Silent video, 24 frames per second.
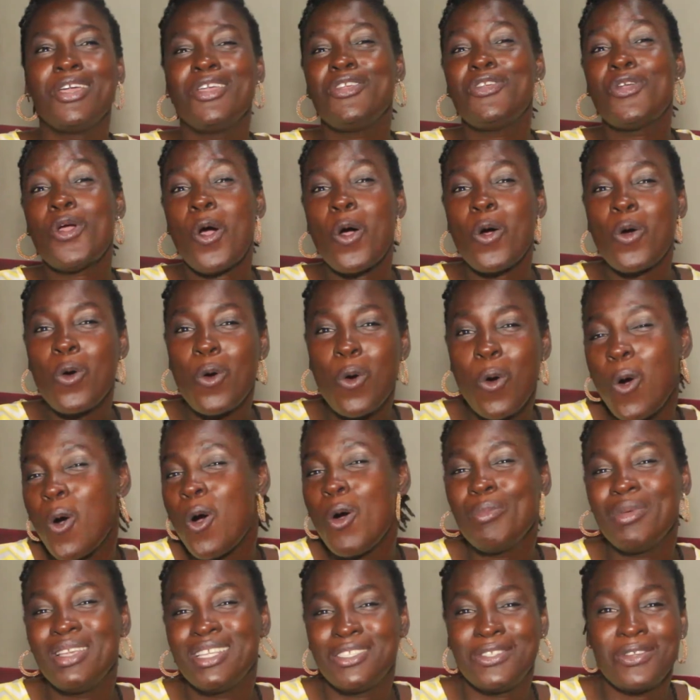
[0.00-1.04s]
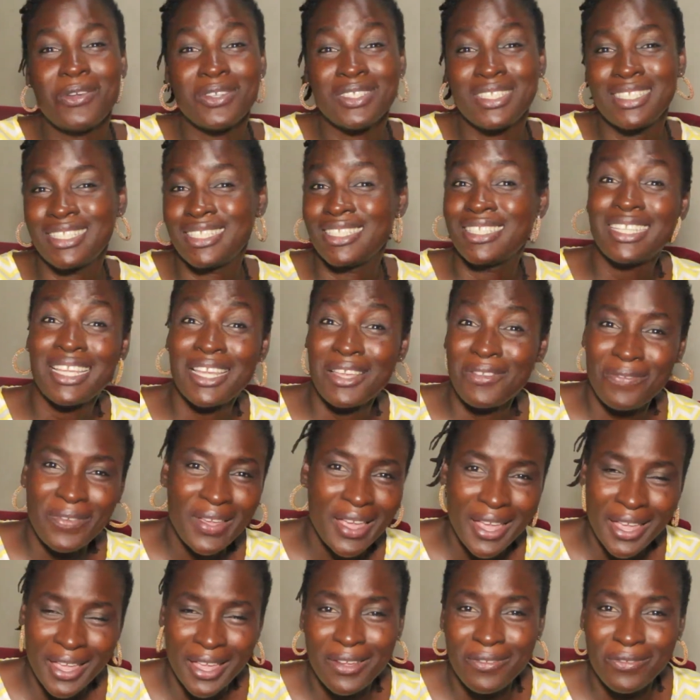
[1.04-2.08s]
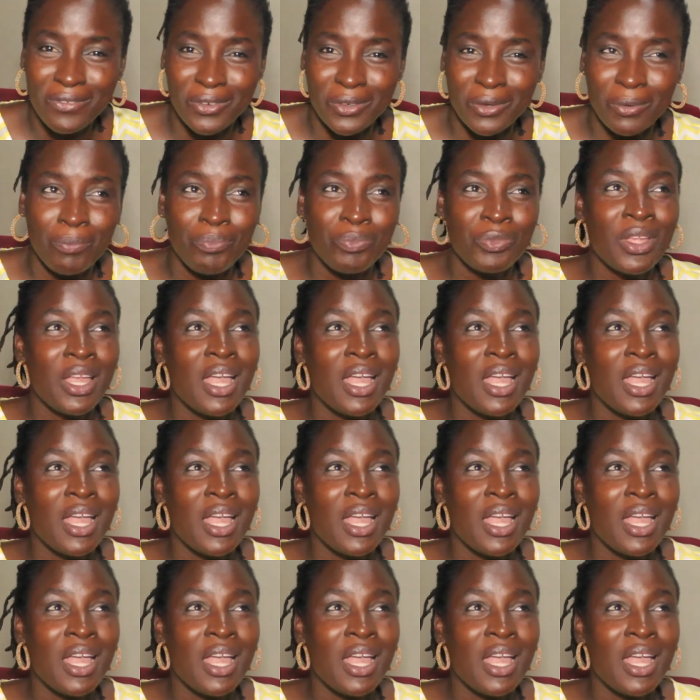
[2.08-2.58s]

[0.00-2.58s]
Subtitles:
Your home is your safe haven.